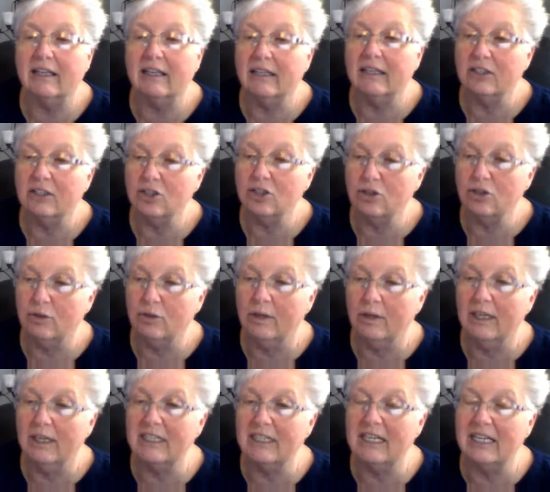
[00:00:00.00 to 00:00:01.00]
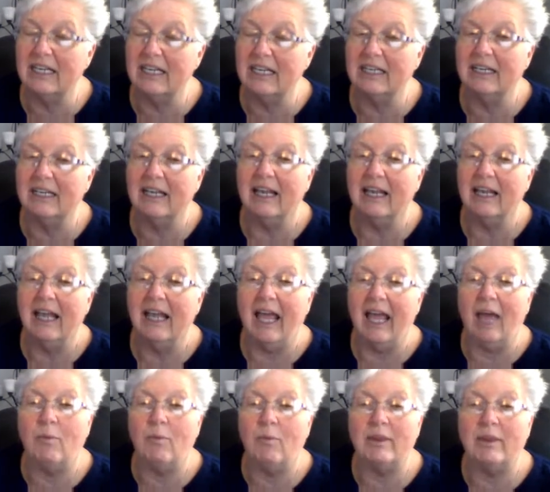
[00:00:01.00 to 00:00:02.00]
Sure it did.
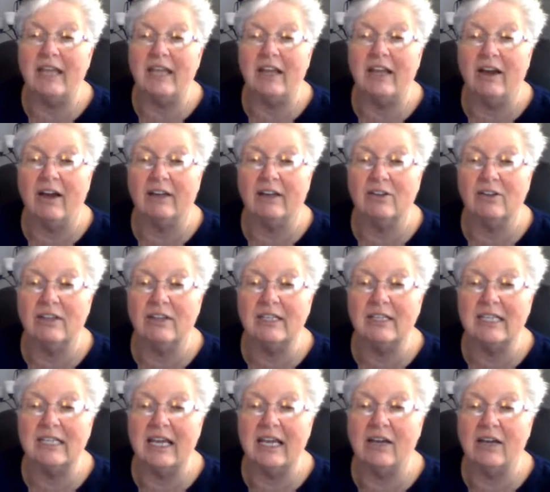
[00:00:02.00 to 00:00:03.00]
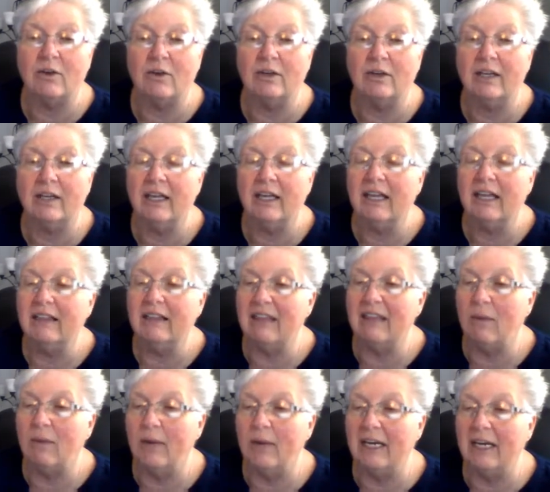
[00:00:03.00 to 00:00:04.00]
And when they got to the town, they
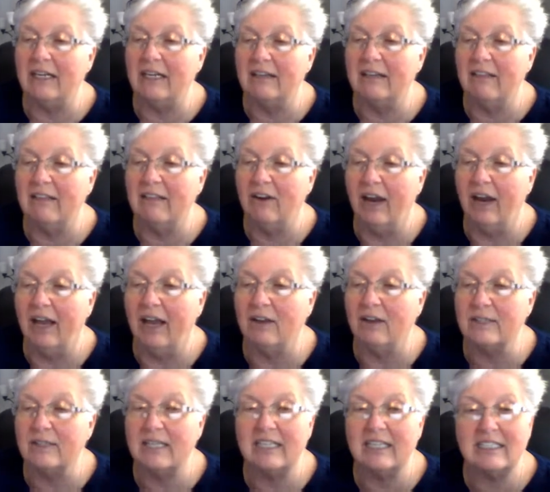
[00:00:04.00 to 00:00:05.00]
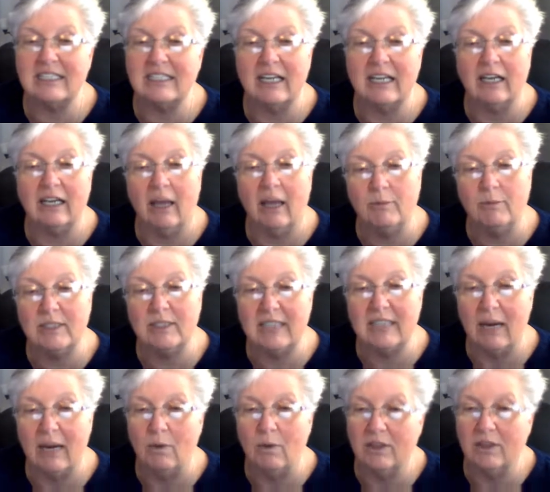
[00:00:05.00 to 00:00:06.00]
went into their house. They said, come stay
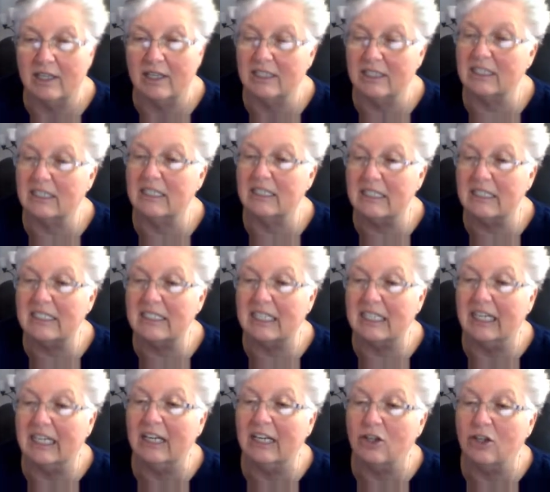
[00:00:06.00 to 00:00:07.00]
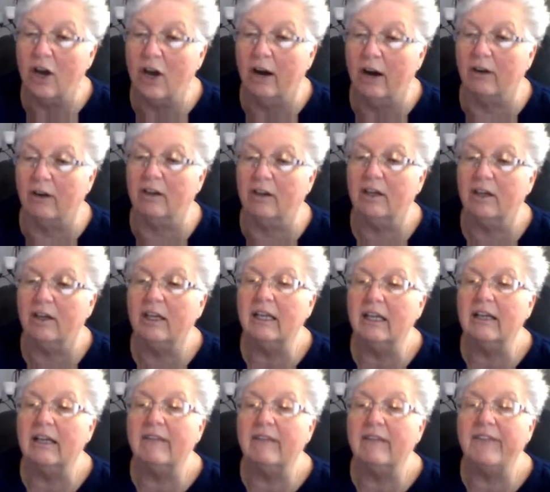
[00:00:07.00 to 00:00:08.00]
with us because it's getting dark.
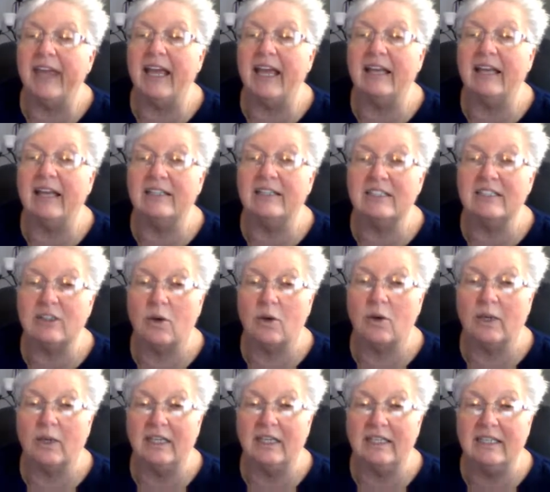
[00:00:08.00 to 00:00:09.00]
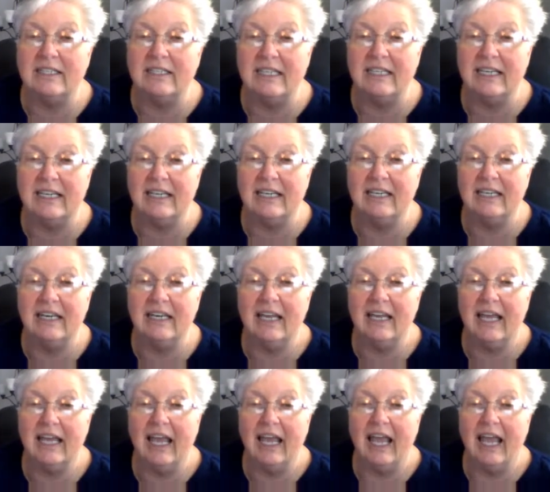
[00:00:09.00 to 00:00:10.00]
And so he did,
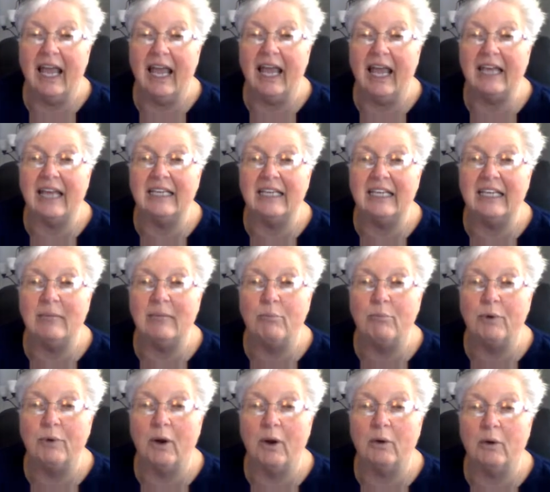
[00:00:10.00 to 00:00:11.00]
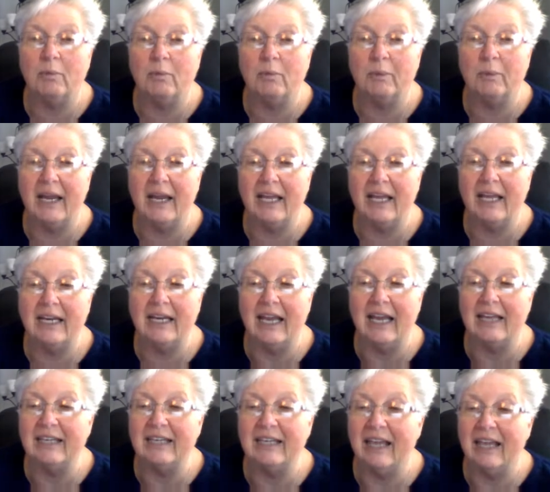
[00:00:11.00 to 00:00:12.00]
and he broke bread and
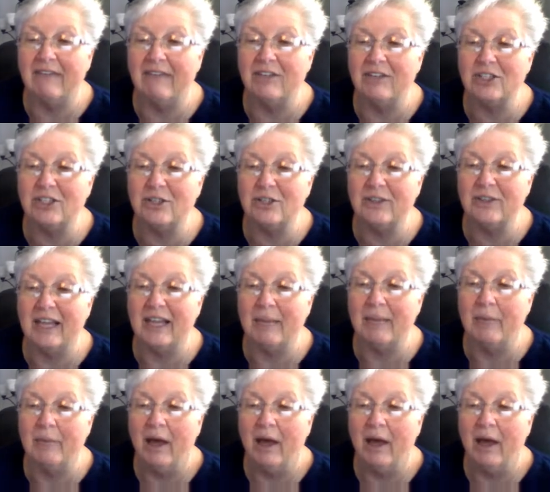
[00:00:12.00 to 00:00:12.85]
gave it to them,